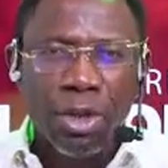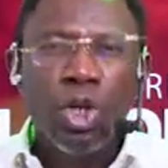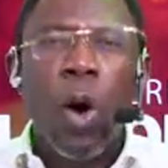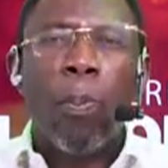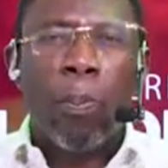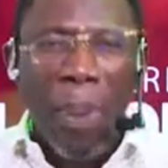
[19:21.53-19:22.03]

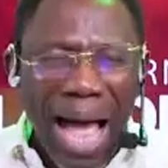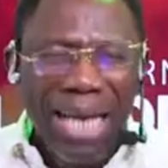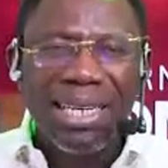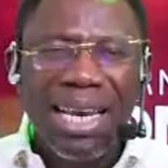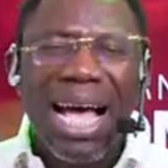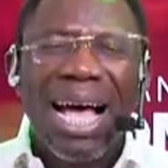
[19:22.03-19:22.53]
Your
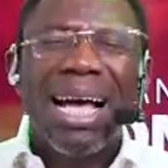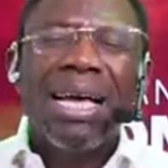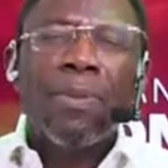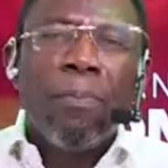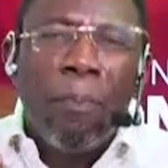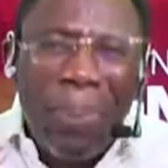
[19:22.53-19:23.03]
partner
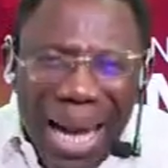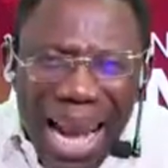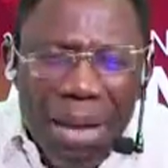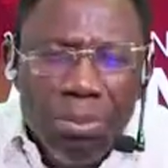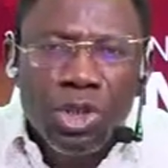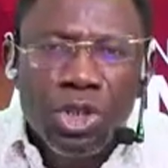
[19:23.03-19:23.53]

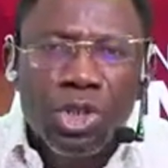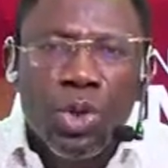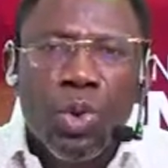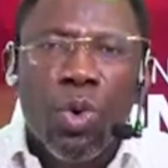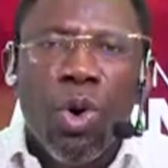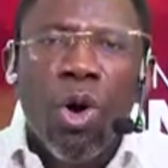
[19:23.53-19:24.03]
blames
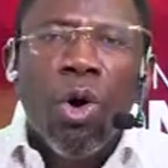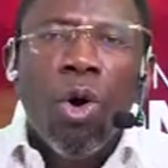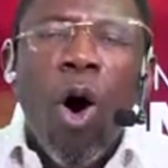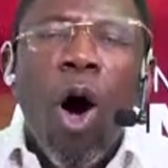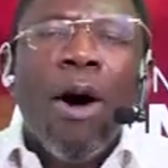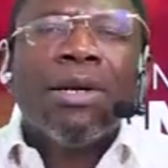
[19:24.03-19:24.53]
you
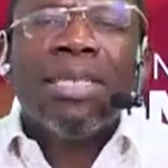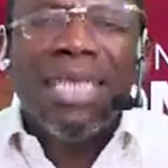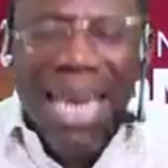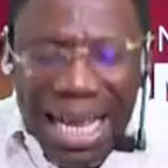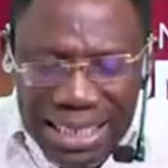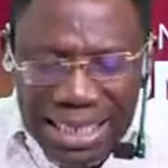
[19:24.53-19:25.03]

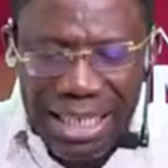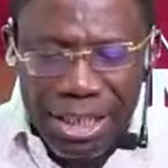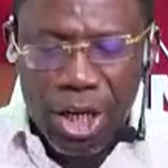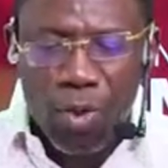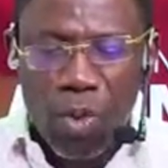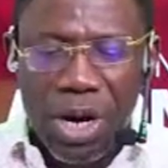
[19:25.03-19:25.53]

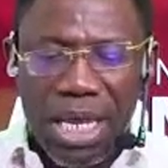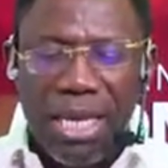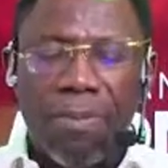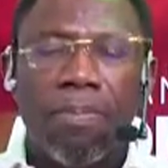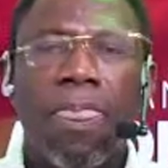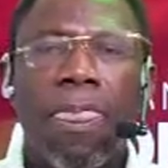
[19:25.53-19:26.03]
unnecessarily.